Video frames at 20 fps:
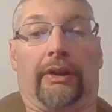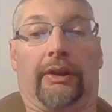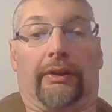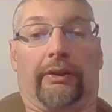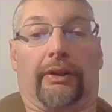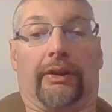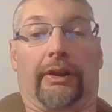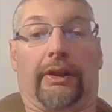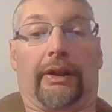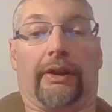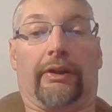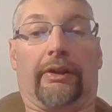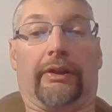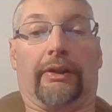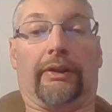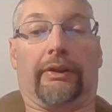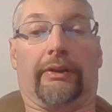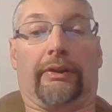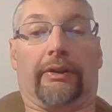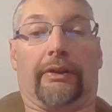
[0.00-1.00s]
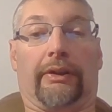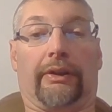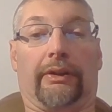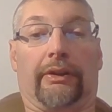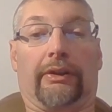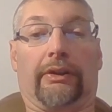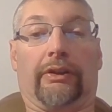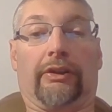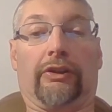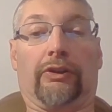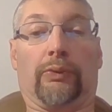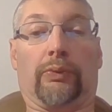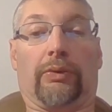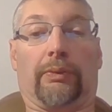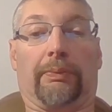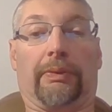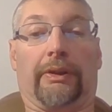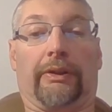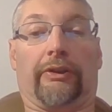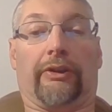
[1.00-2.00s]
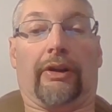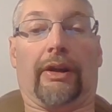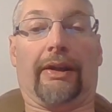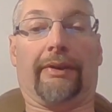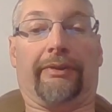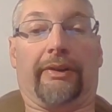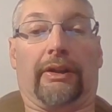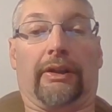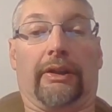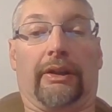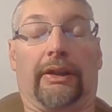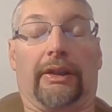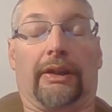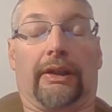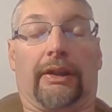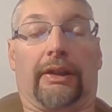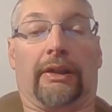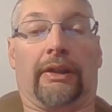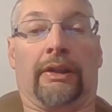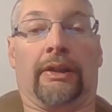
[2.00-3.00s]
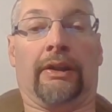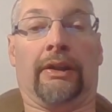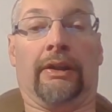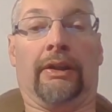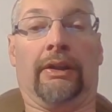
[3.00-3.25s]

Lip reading: the area that you will be driving in